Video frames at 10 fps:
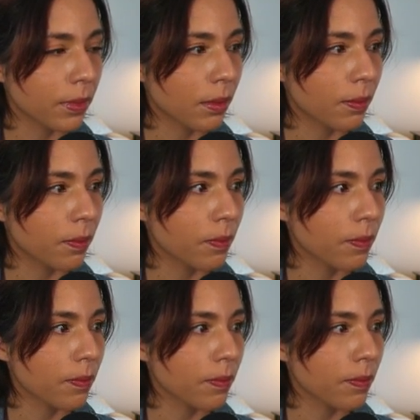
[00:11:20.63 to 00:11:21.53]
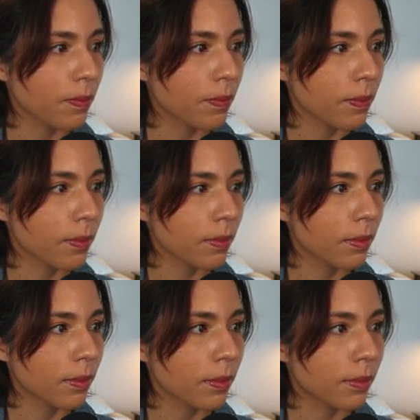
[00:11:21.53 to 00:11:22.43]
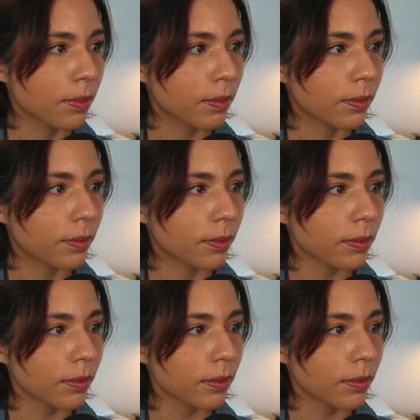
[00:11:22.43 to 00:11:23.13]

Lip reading: Nobody speaks.